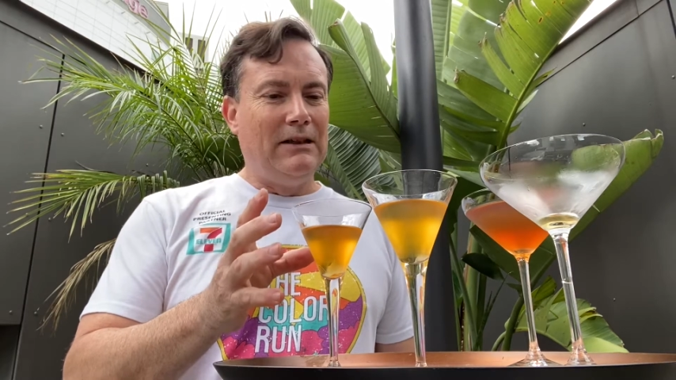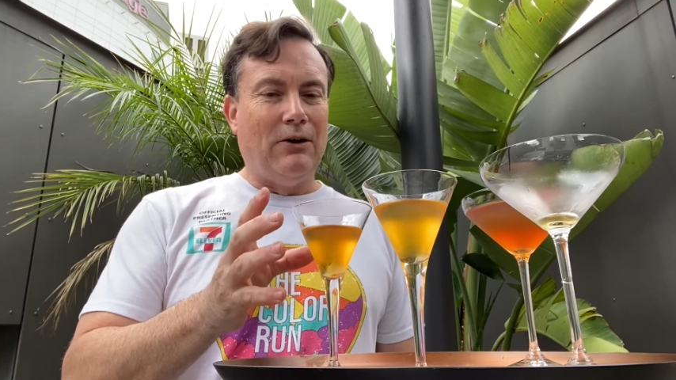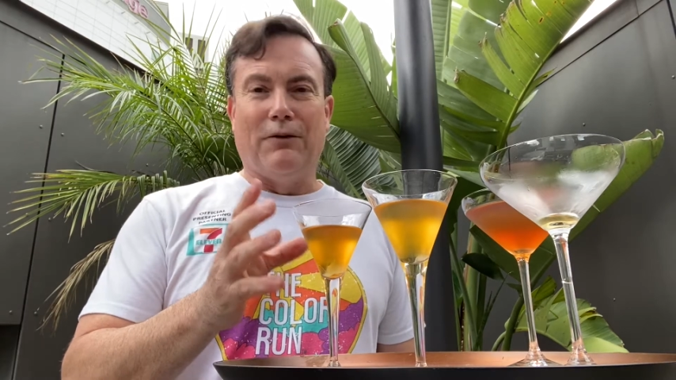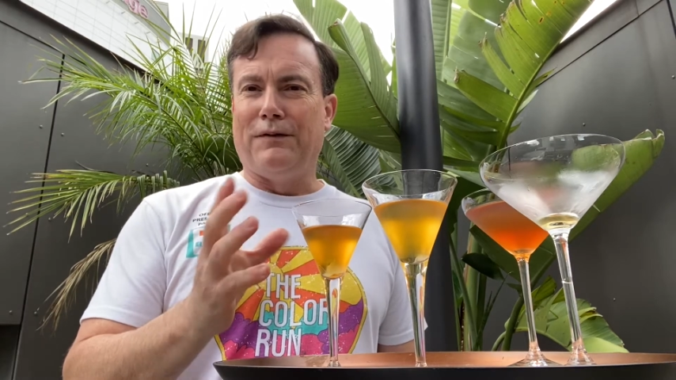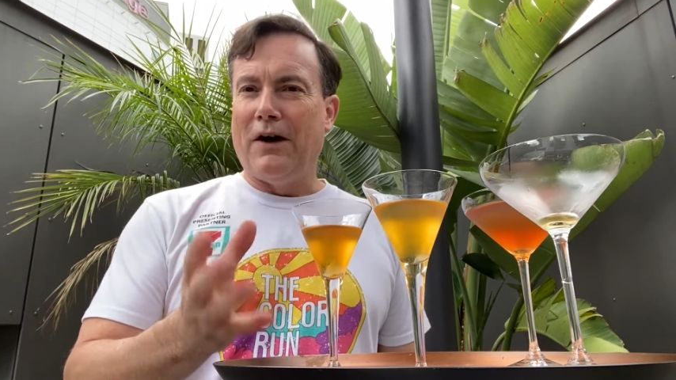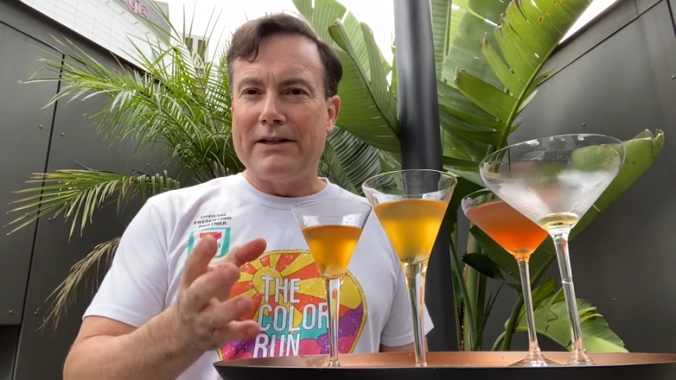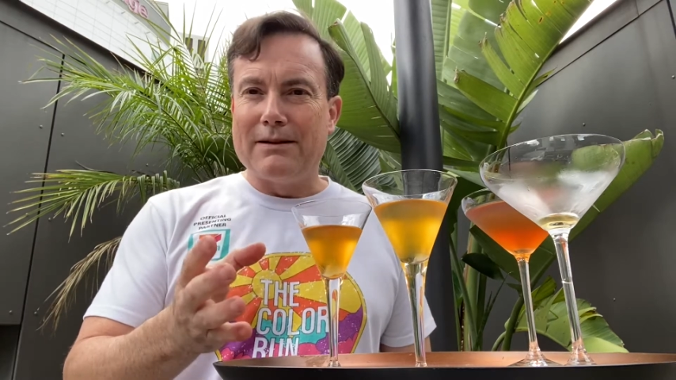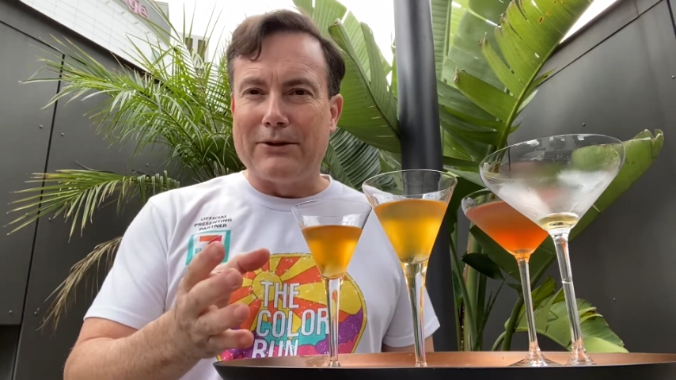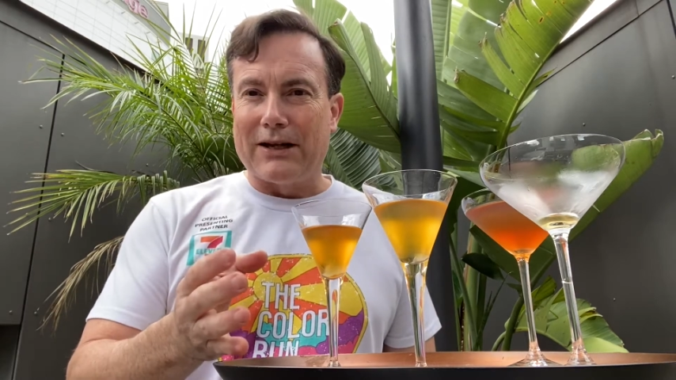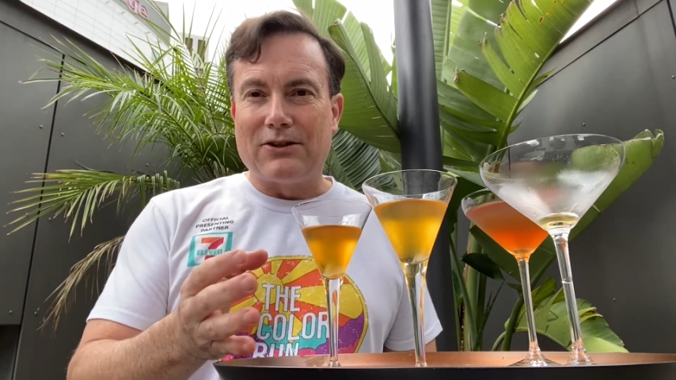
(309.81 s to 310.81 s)
or find
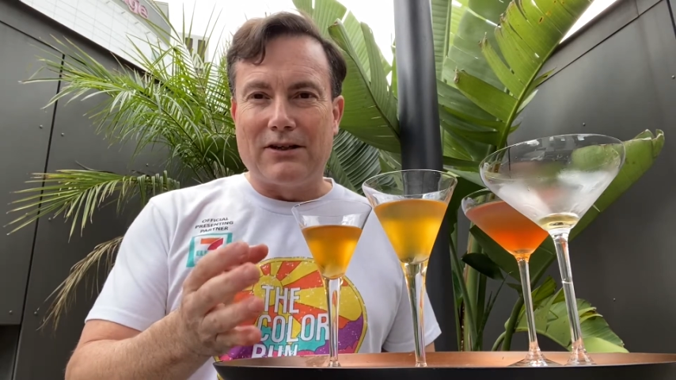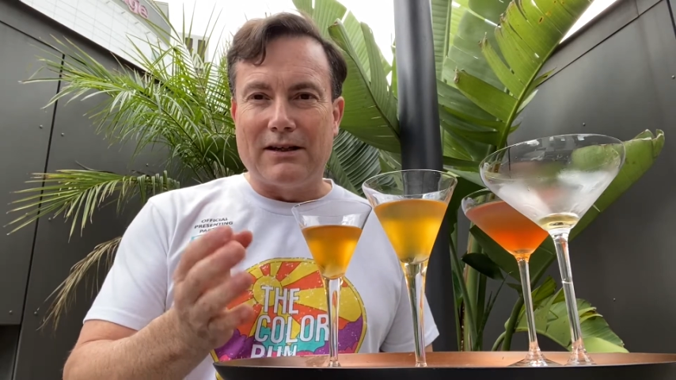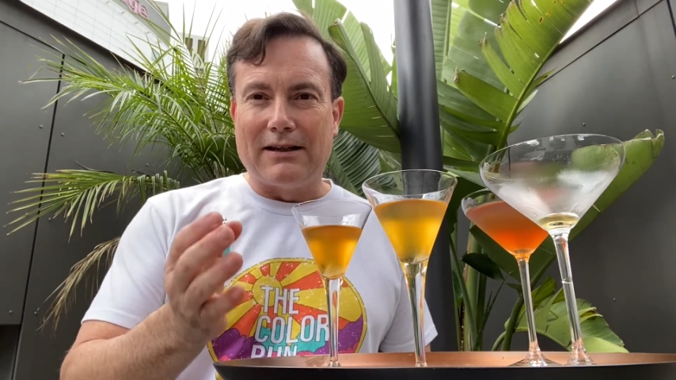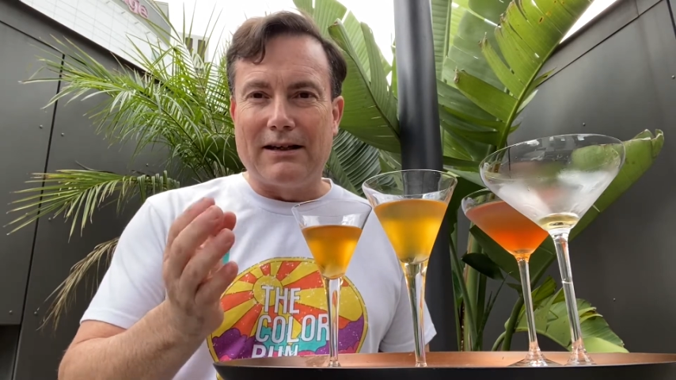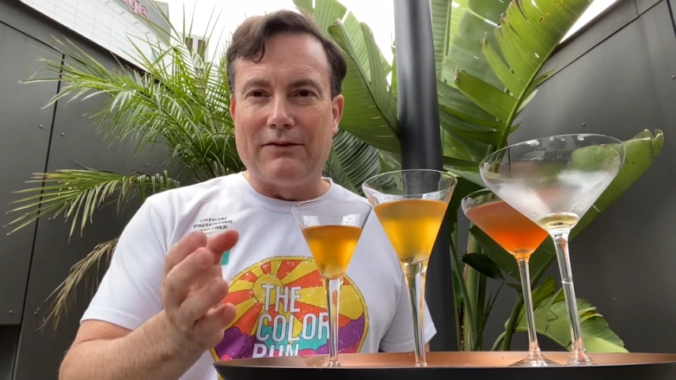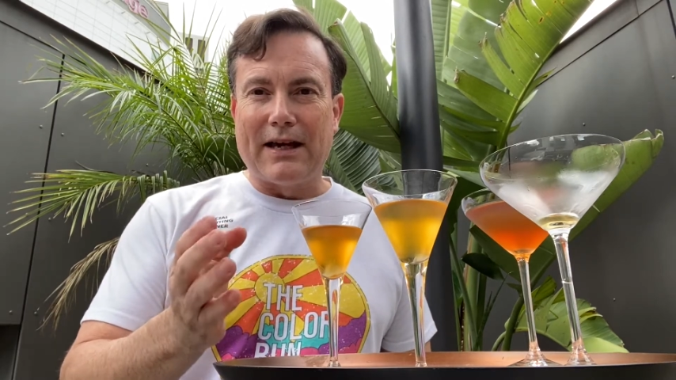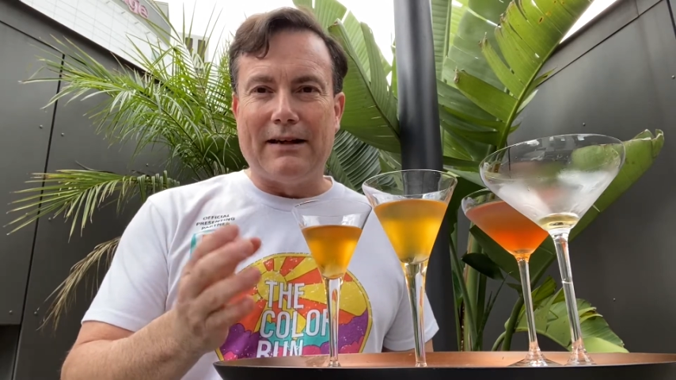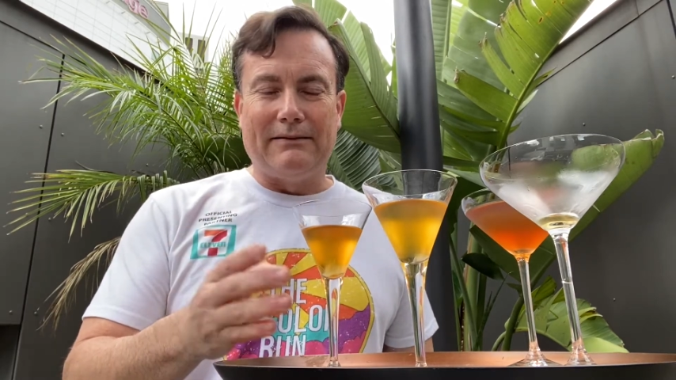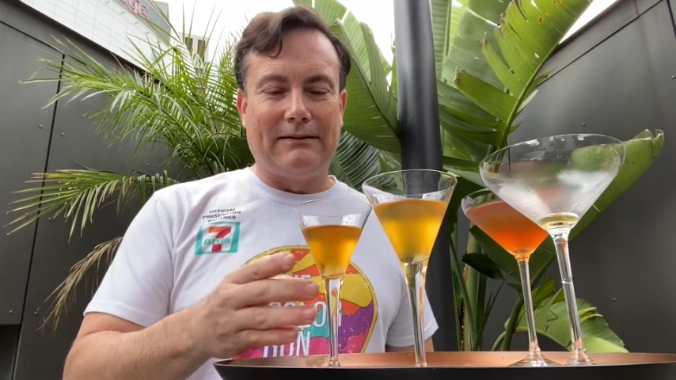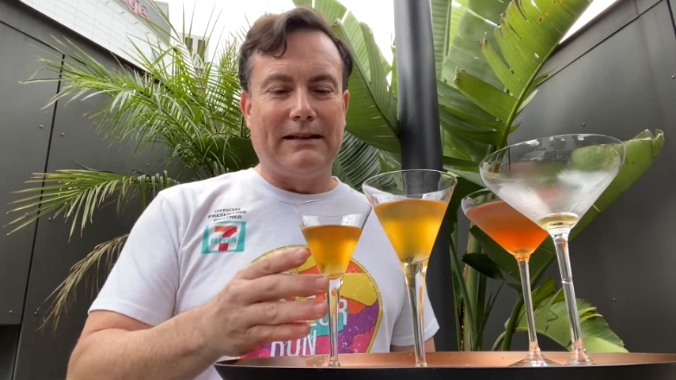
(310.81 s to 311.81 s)
some Dutch gin and give
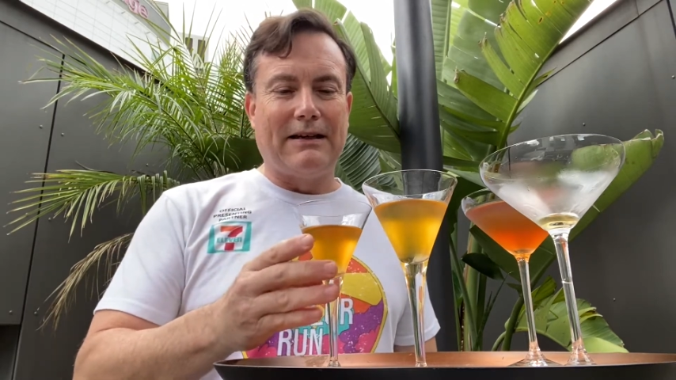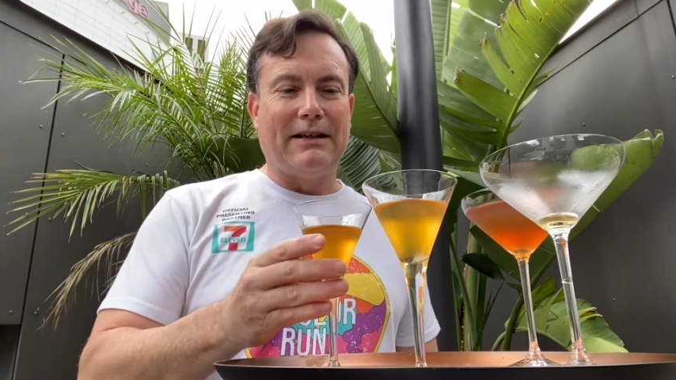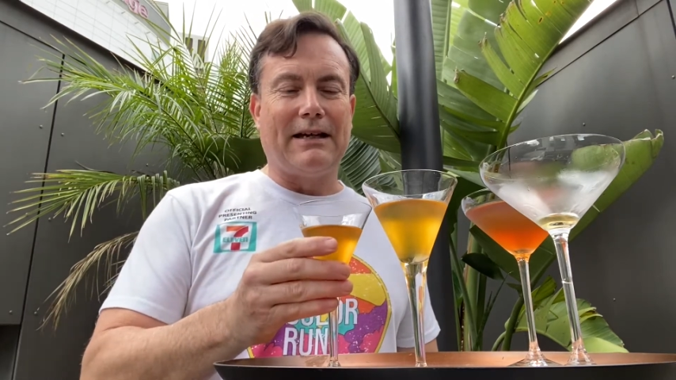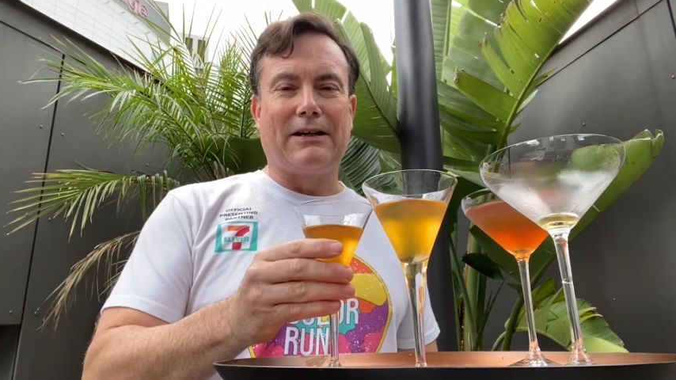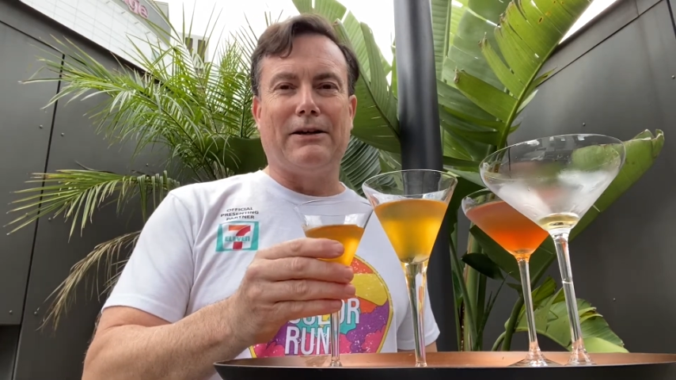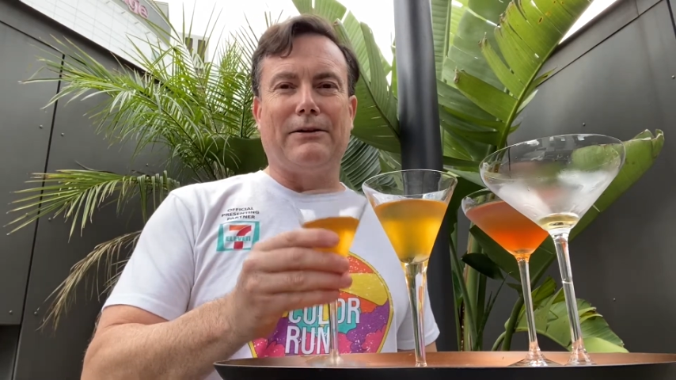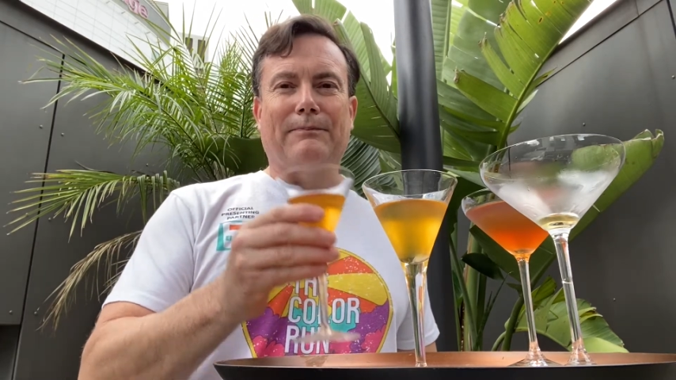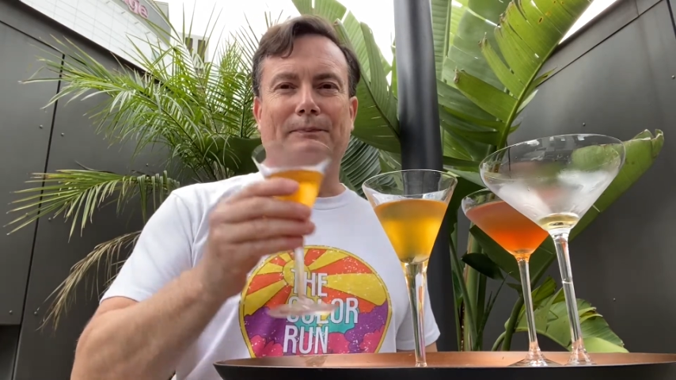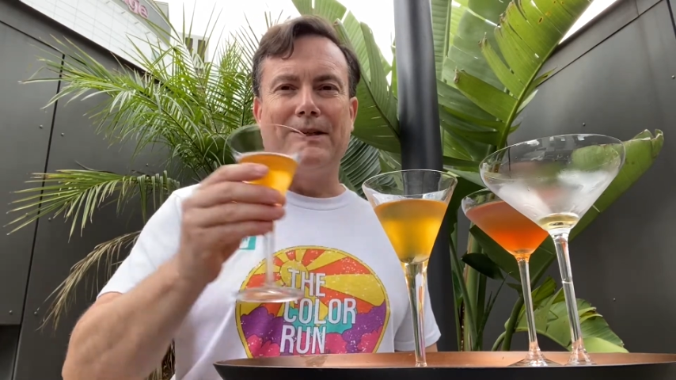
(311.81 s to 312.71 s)
that a go.